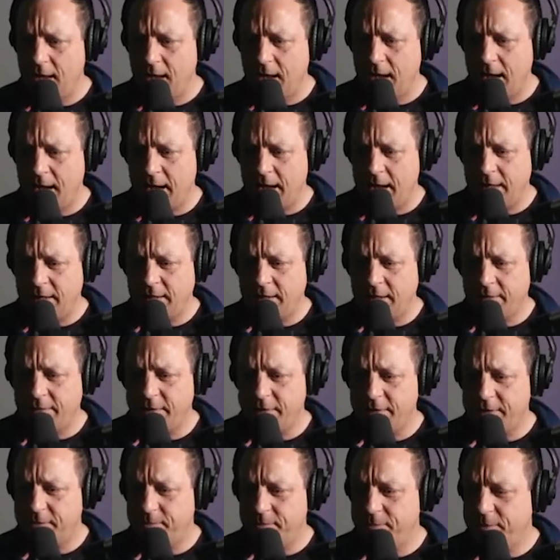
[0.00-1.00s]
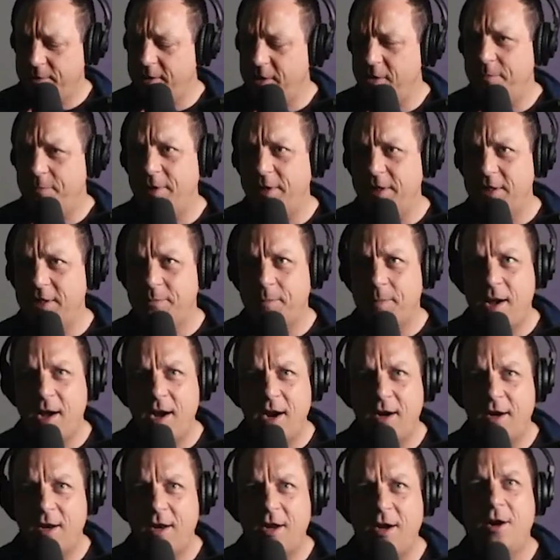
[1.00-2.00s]
and I was super
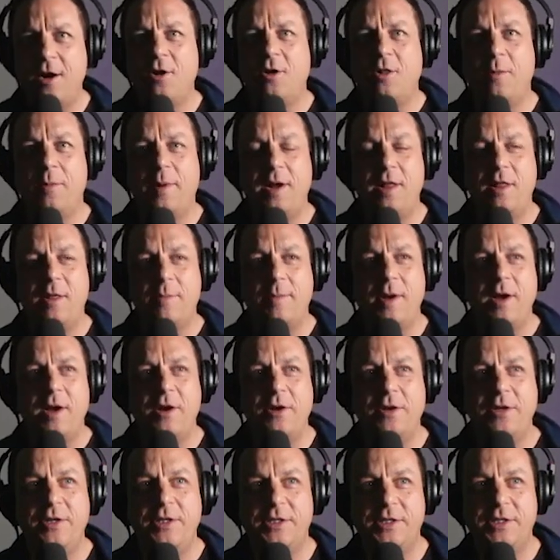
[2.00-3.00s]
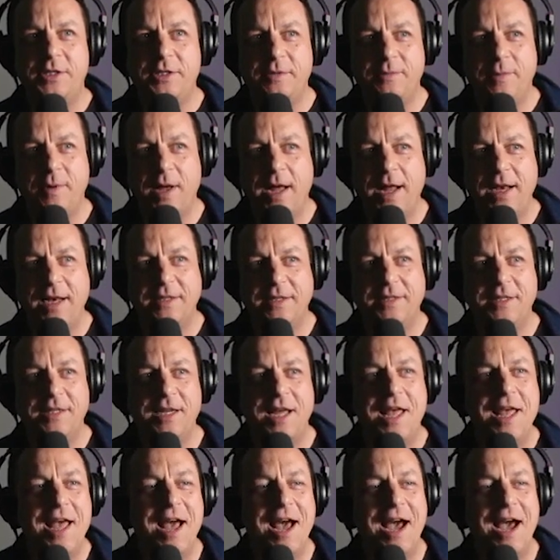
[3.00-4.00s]
inspired, learned all about the modes, and
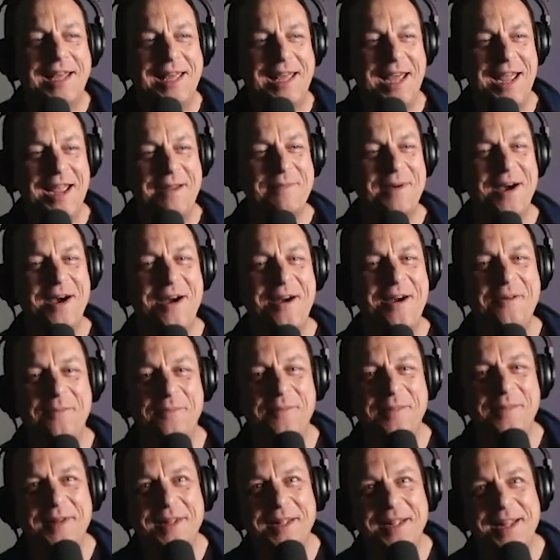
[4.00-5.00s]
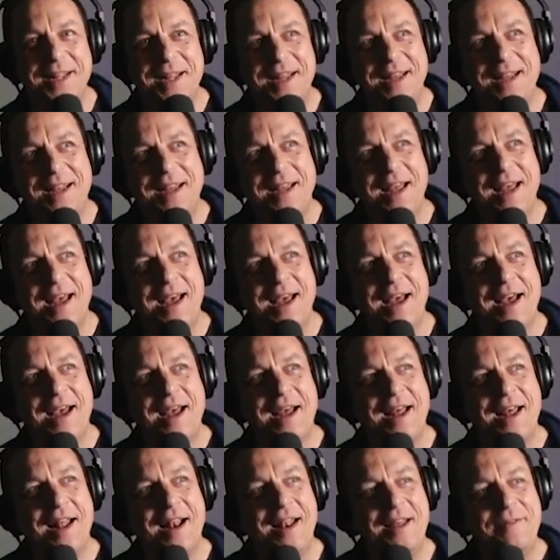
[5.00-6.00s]
I came home.
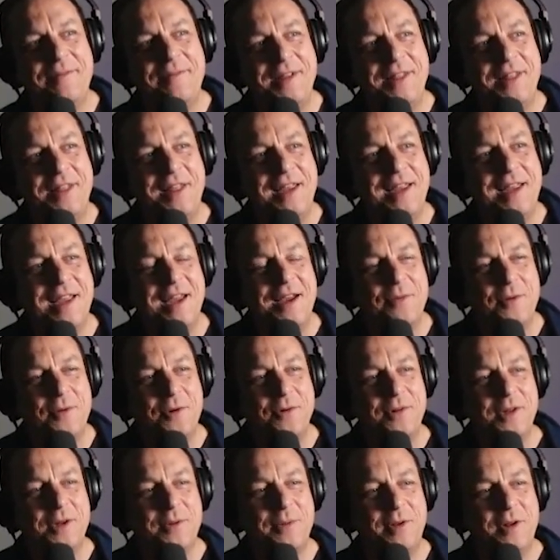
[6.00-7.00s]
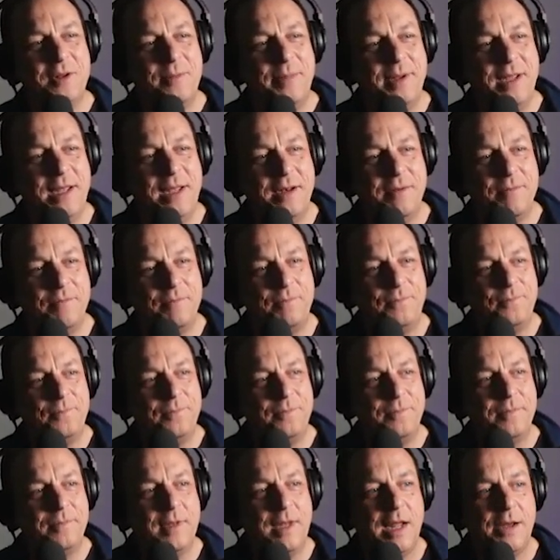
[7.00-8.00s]
Let me think how old I would have been.
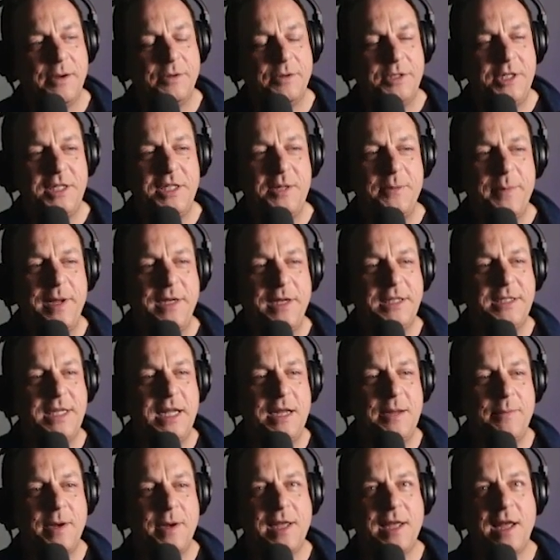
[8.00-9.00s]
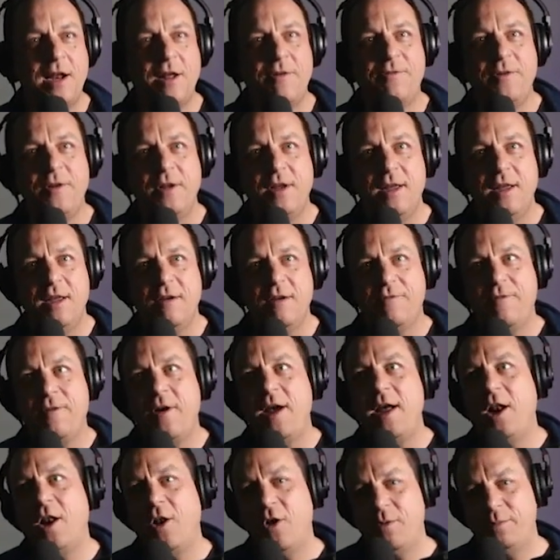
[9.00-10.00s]
I was just about to take my kind of
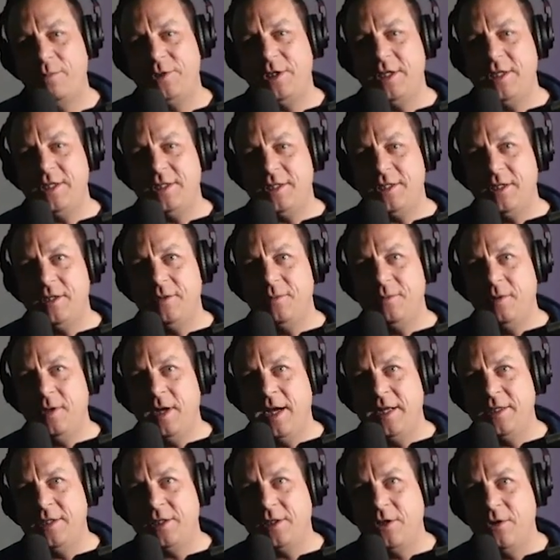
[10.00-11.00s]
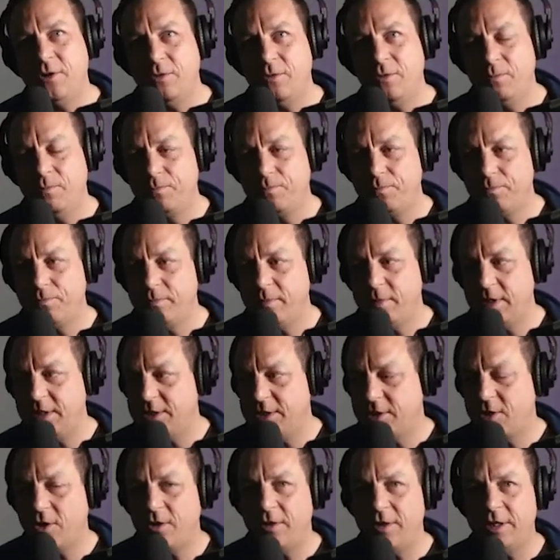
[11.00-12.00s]
final options at school. In
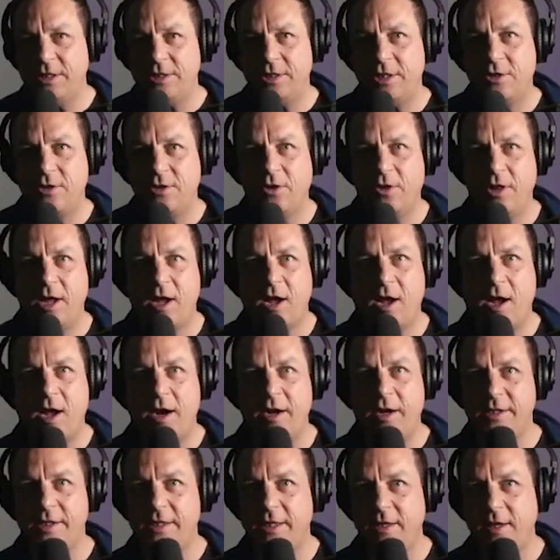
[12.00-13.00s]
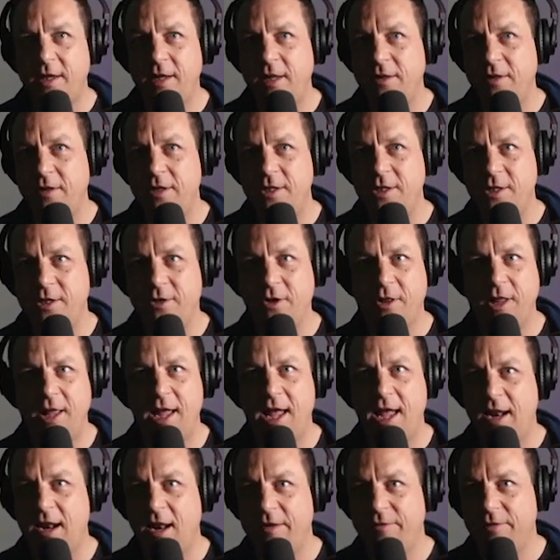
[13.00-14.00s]
Scotland, you call it hires. In England, you call
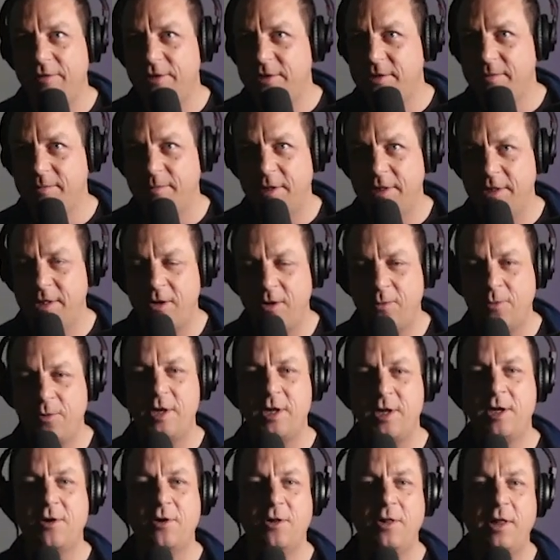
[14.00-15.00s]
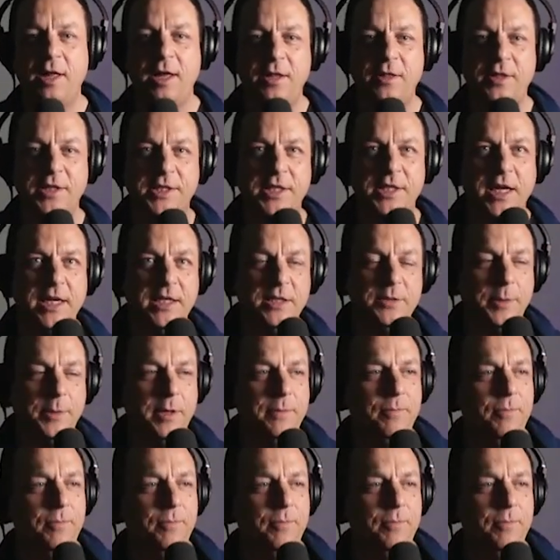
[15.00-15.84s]
it A-levels. I don't know what you call it in the States, but